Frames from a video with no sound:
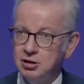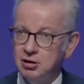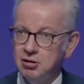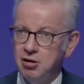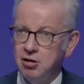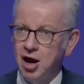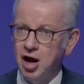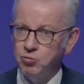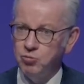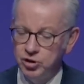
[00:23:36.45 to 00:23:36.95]

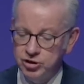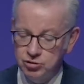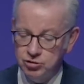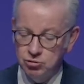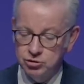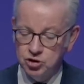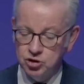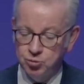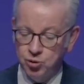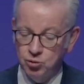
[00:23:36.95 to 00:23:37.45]
And with your
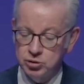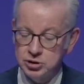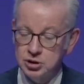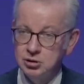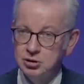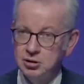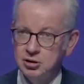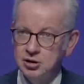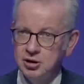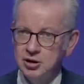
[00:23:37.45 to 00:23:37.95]
support,
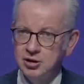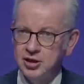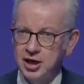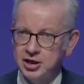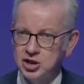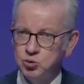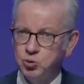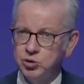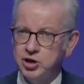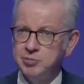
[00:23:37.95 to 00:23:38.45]
that
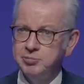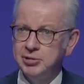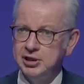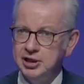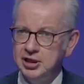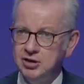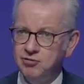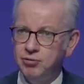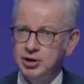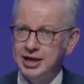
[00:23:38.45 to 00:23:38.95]
is what I
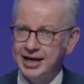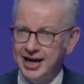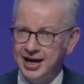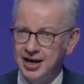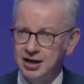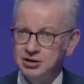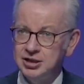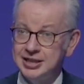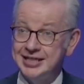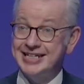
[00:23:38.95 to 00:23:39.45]
believe we
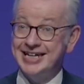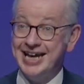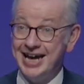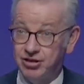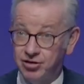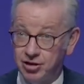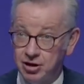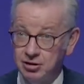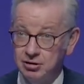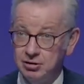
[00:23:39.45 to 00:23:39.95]
can
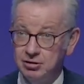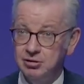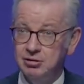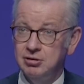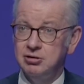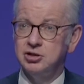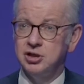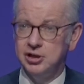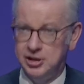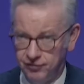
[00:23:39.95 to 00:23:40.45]
together
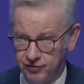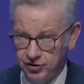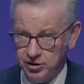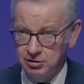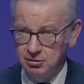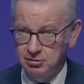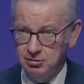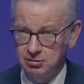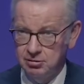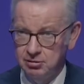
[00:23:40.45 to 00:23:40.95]
deliver.
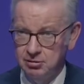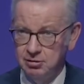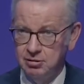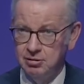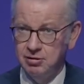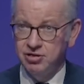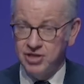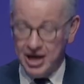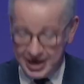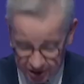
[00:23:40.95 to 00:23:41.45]

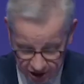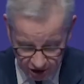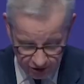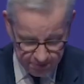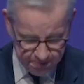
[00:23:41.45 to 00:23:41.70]
Thank you.